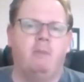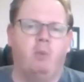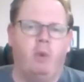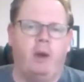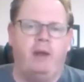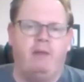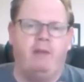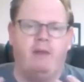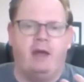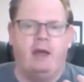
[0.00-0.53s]

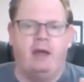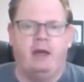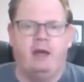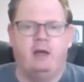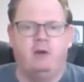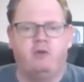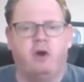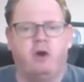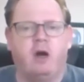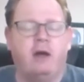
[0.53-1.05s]
When they
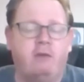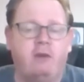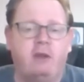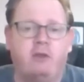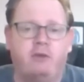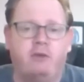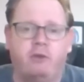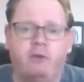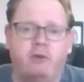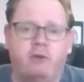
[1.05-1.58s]
are
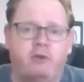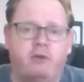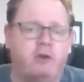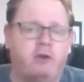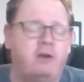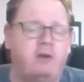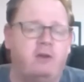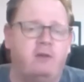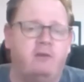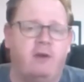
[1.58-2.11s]
driving through the
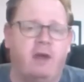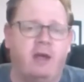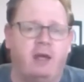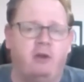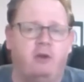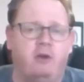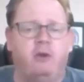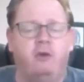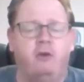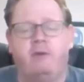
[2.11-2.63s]
streets of
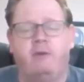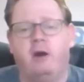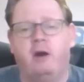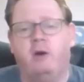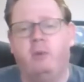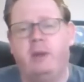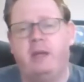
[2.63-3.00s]
Vancouver,